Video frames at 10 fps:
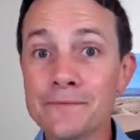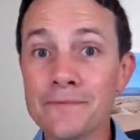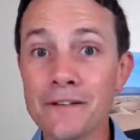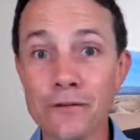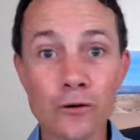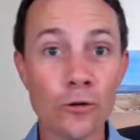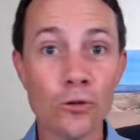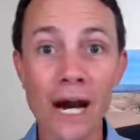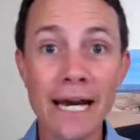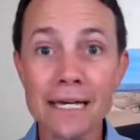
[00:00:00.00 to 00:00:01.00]
if you are
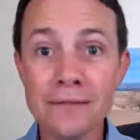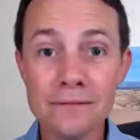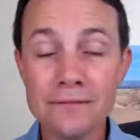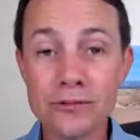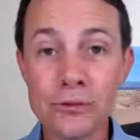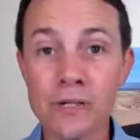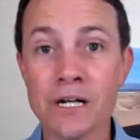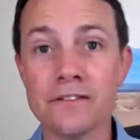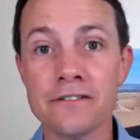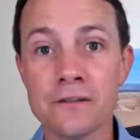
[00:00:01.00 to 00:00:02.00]
writing to a
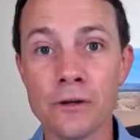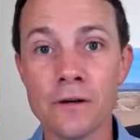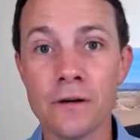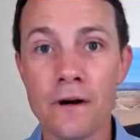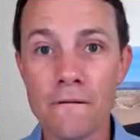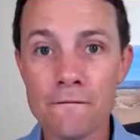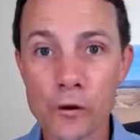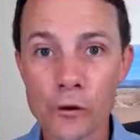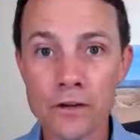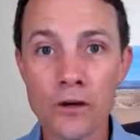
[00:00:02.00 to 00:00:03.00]
customer,
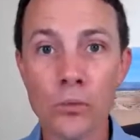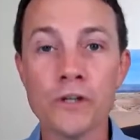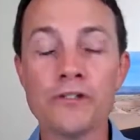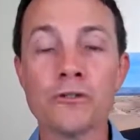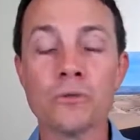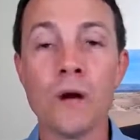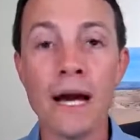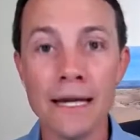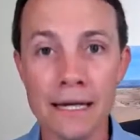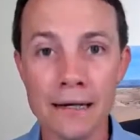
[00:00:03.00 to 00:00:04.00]
focus on what you're
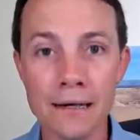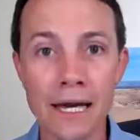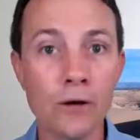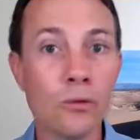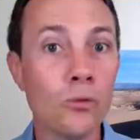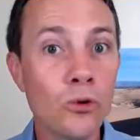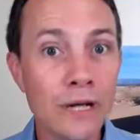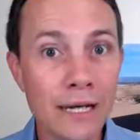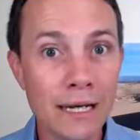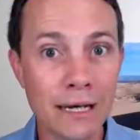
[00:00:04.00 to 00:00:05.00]
writing and
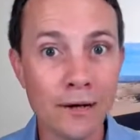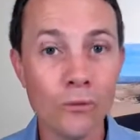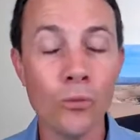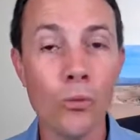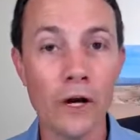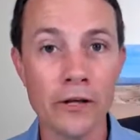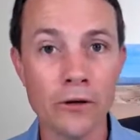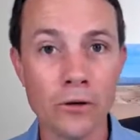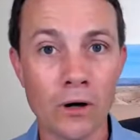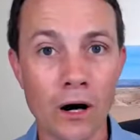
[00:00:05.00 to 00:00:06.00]
reading what
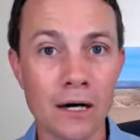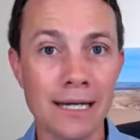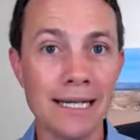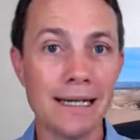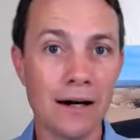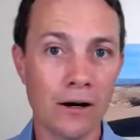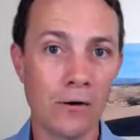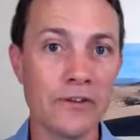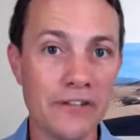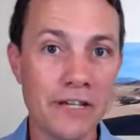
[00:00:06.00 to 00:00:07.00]
you are
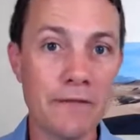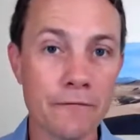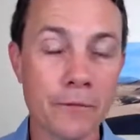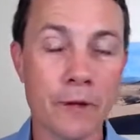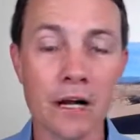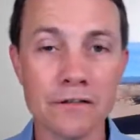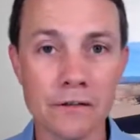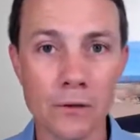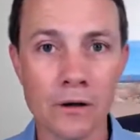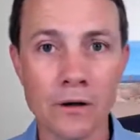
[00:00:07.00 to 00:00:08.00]
receiving from a
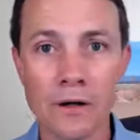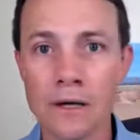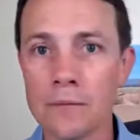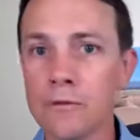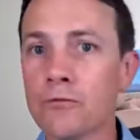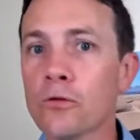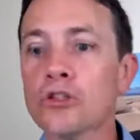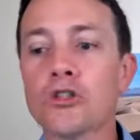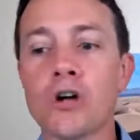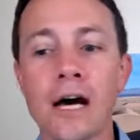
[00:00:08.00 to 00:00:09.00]
customer before
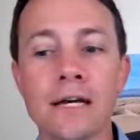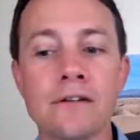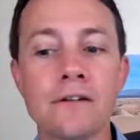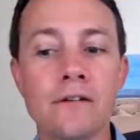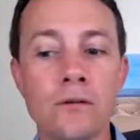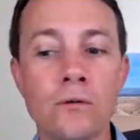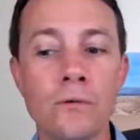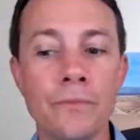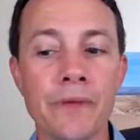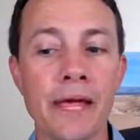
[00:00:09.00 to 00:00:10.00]
trying to
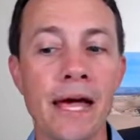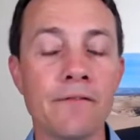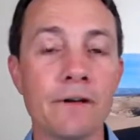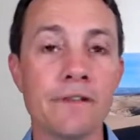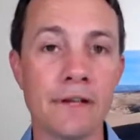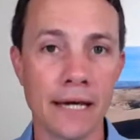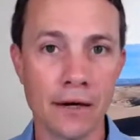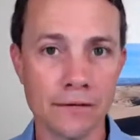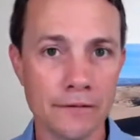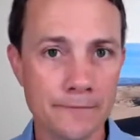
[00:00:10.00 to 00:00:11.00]
do everything
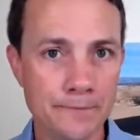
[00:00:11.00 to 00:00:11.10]
else.